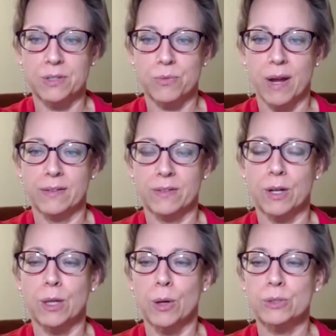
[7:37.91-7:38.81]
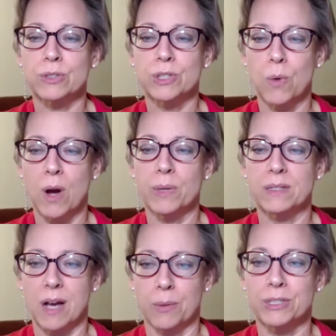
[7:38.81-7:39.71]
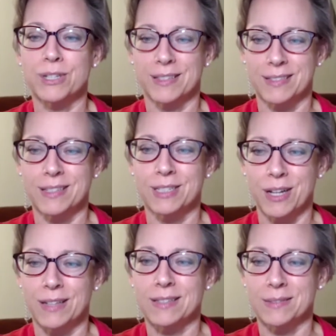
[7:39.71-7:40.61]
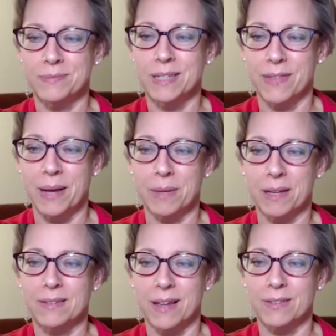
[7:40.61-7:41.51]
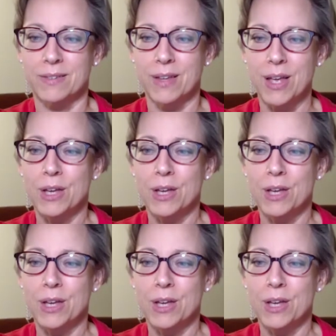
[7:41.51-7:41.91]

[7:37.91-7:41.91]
rates closer to what we saw with Johnson & Johnson, if that makes sense.